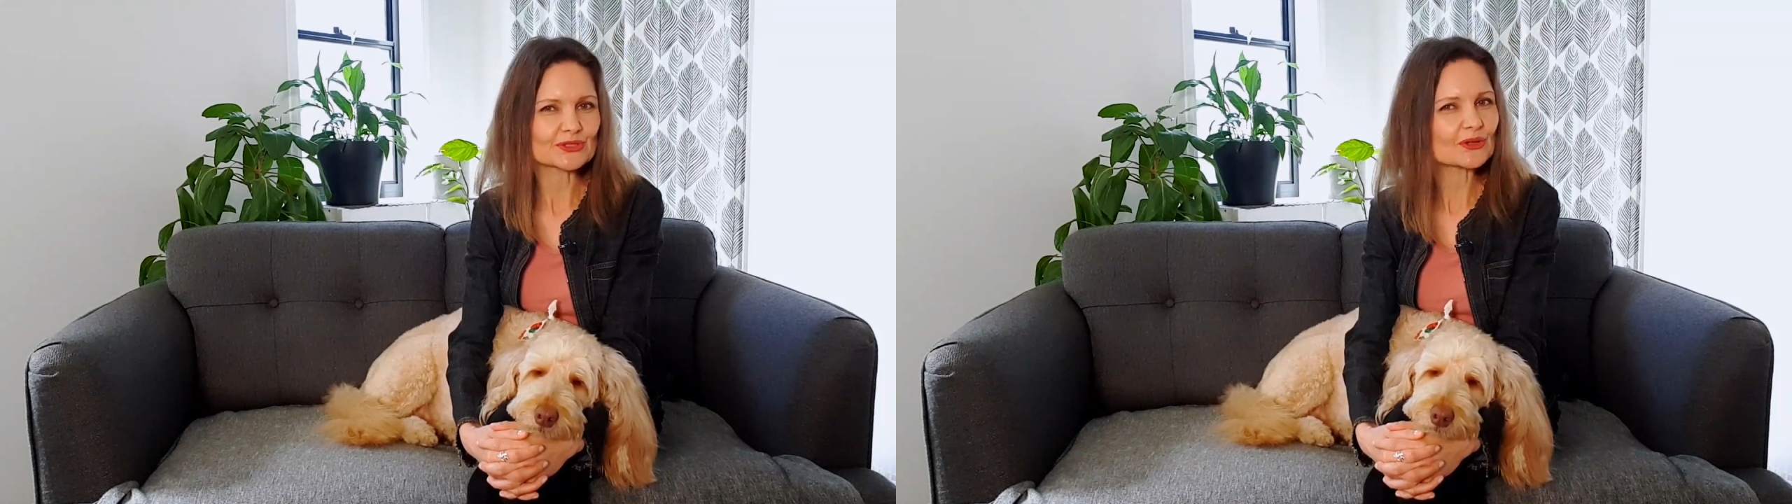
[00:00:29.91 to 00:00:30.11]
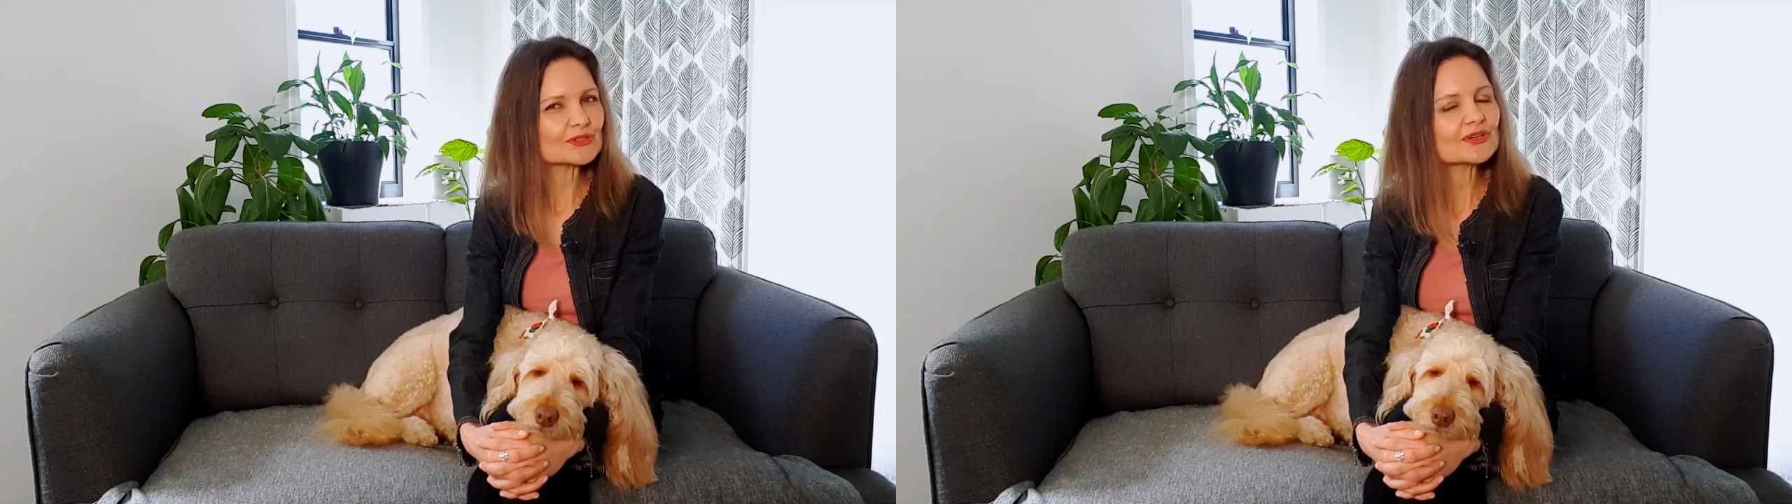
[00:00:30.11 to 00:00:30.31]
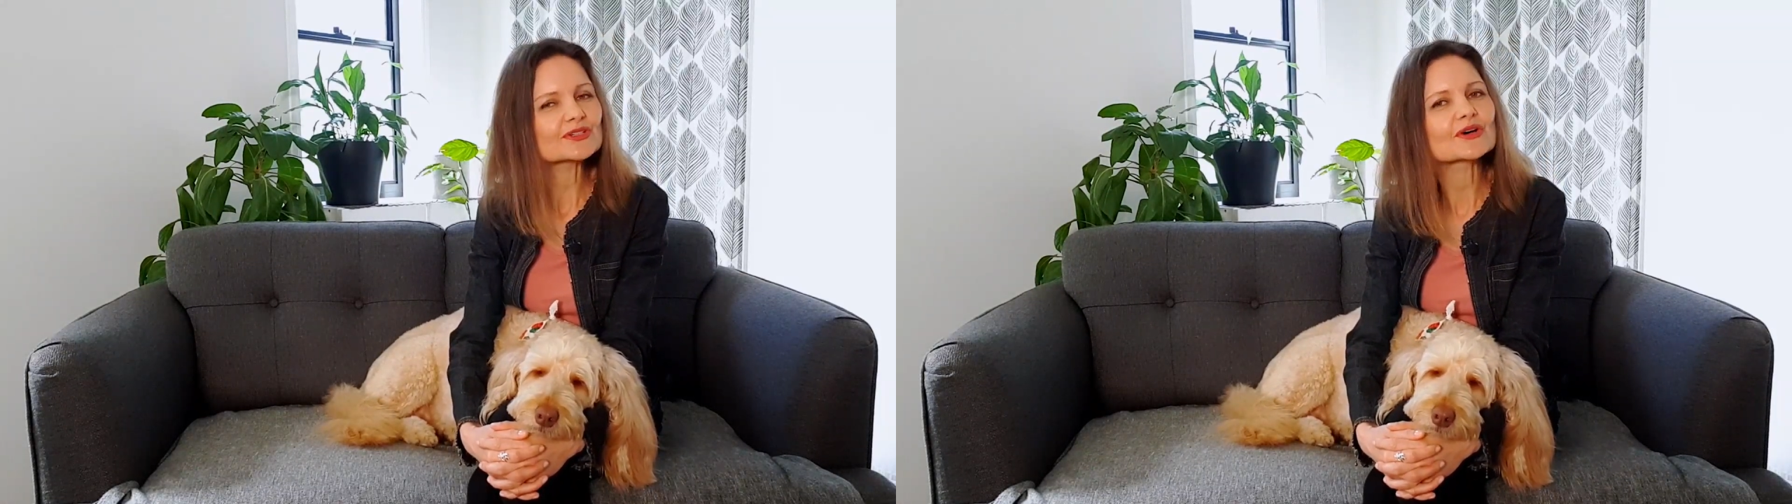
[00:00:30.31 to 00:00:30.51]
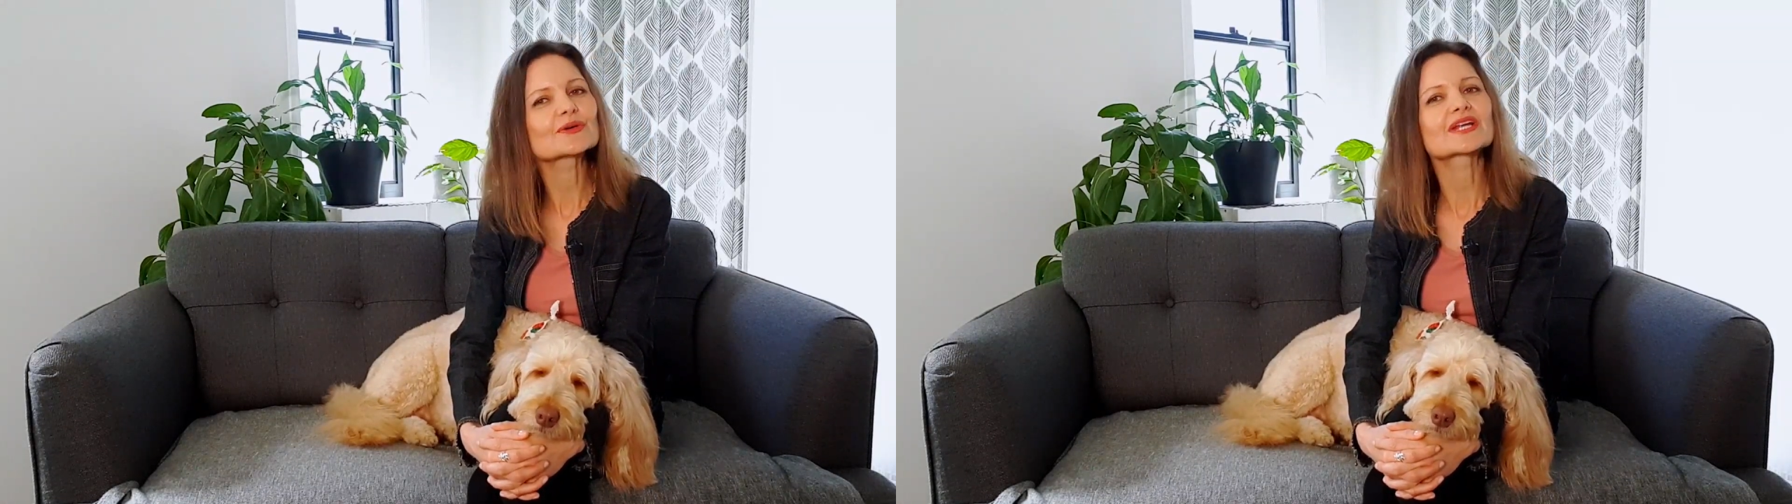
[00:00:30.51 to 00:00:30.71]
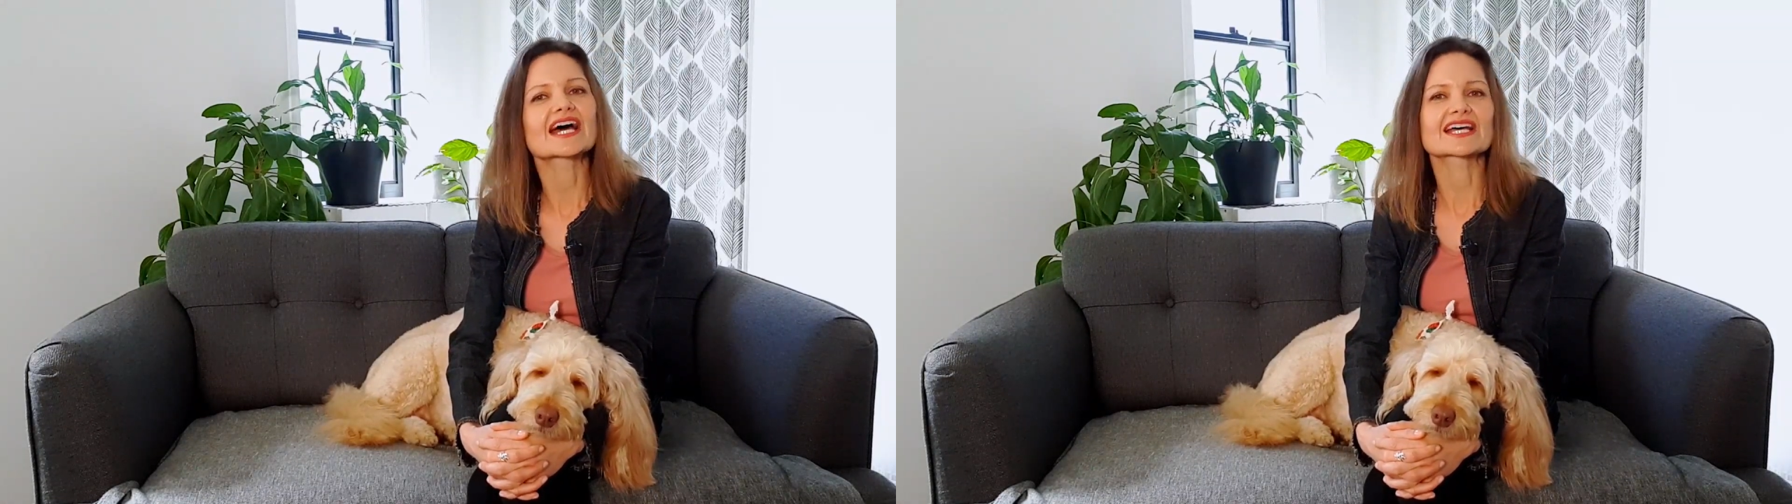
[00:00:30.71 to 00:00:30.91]
also
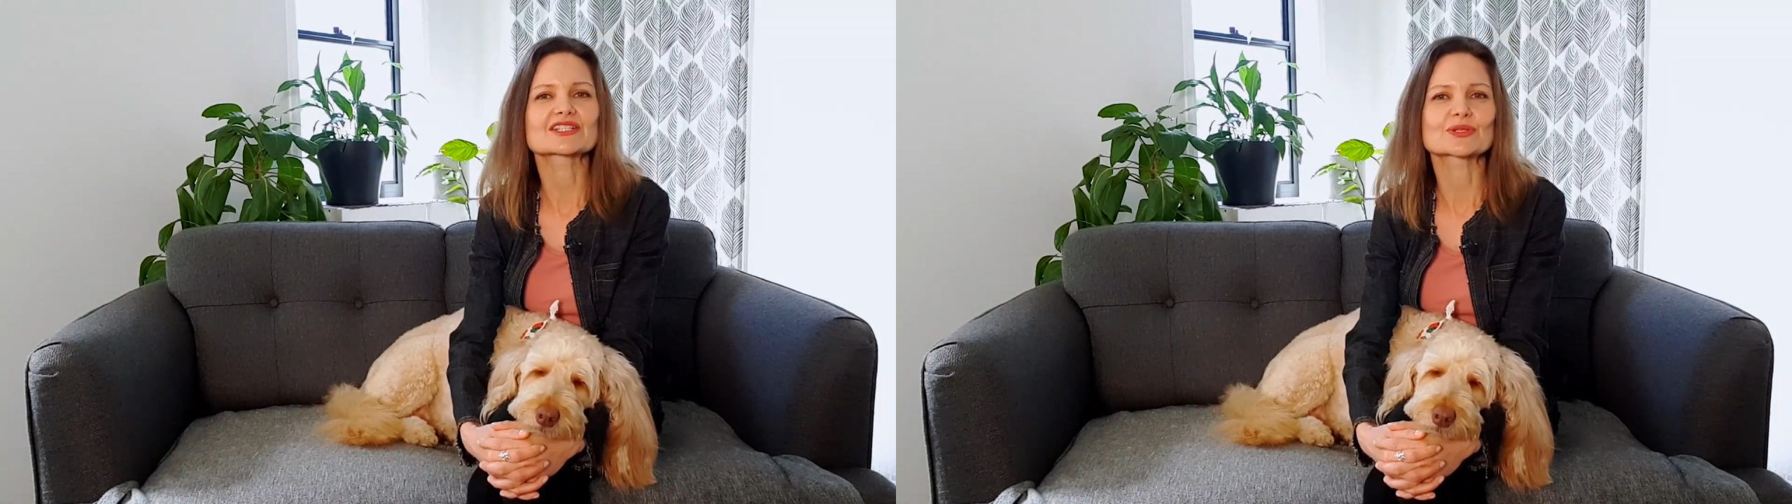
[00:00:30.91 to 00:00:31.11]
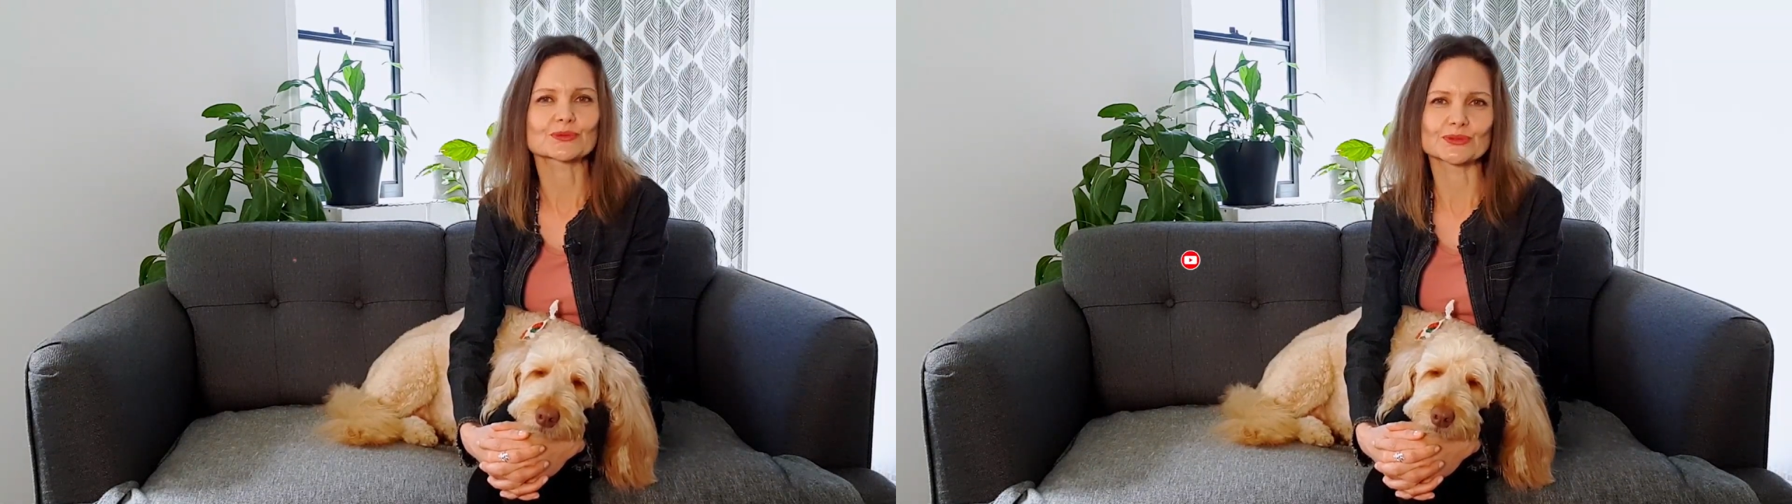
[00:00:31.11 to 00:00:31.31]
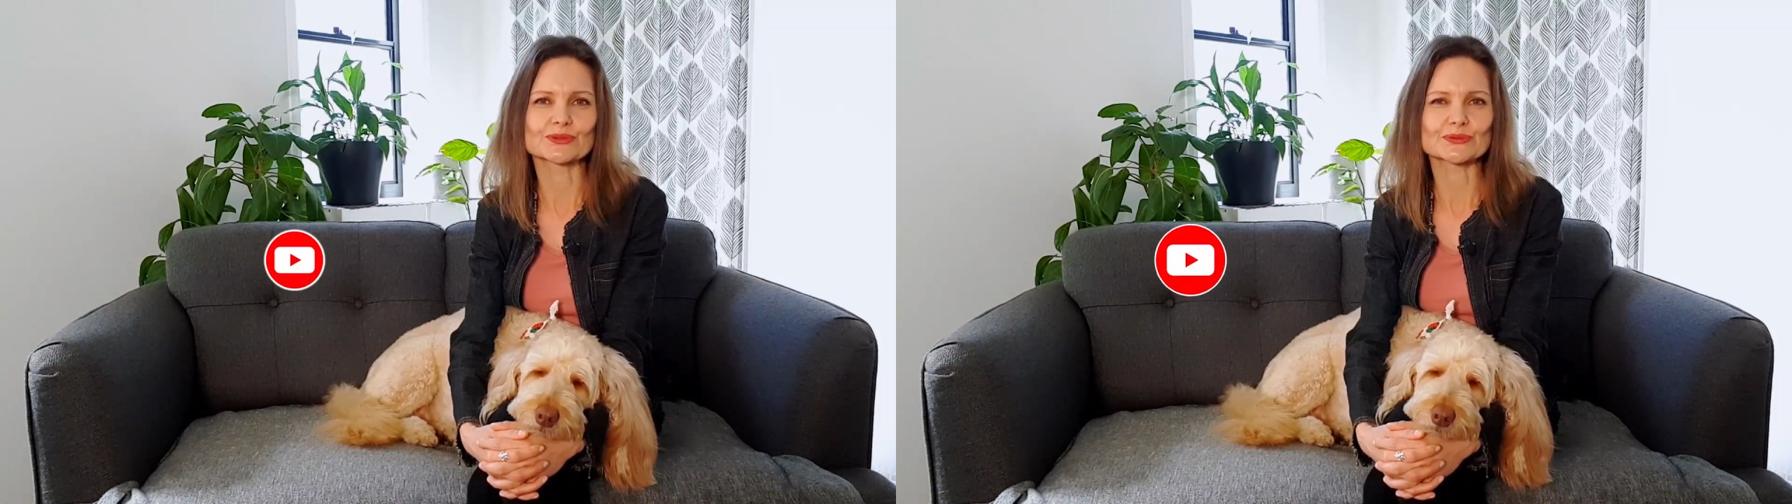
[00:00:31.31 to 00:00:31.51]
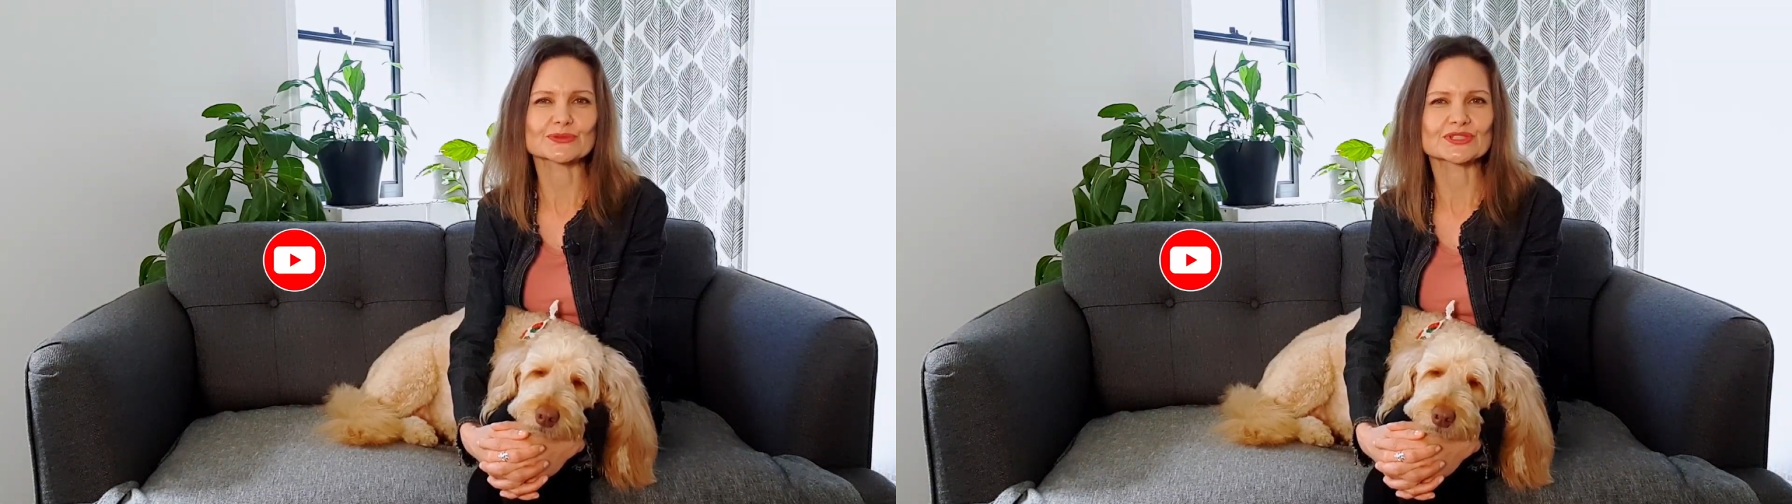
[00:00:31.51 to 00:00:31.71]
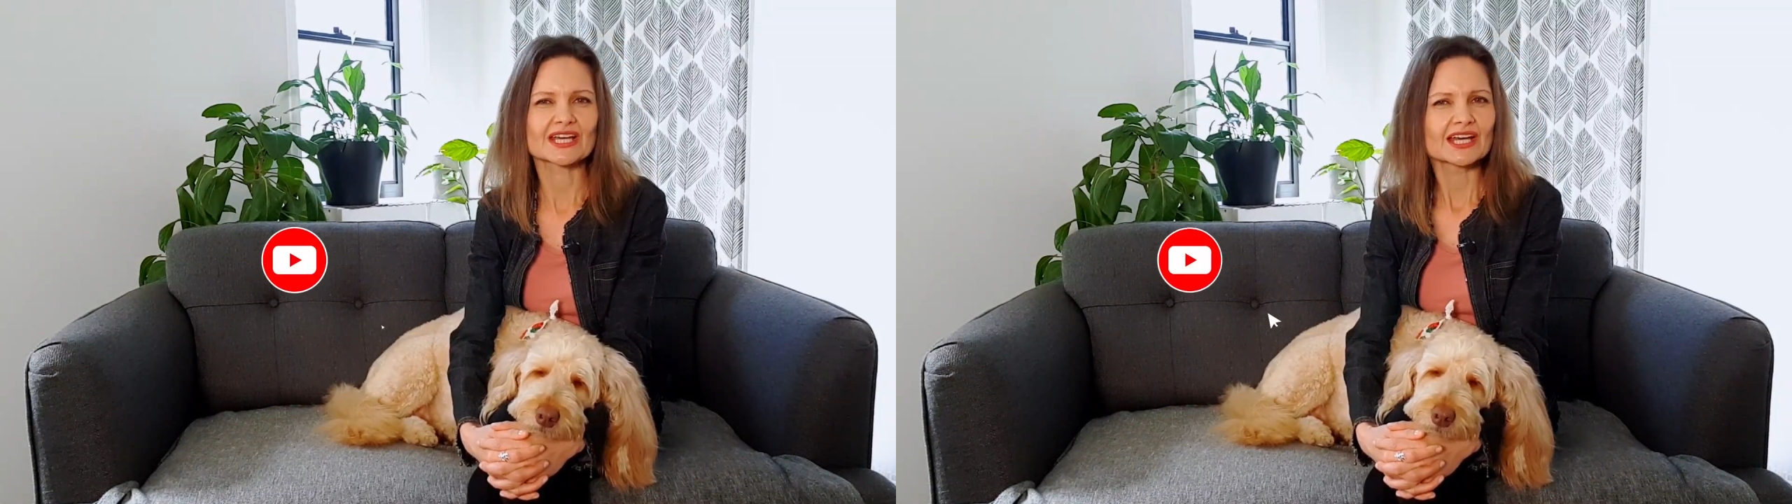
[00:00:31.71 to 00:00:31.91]
known as Groodles.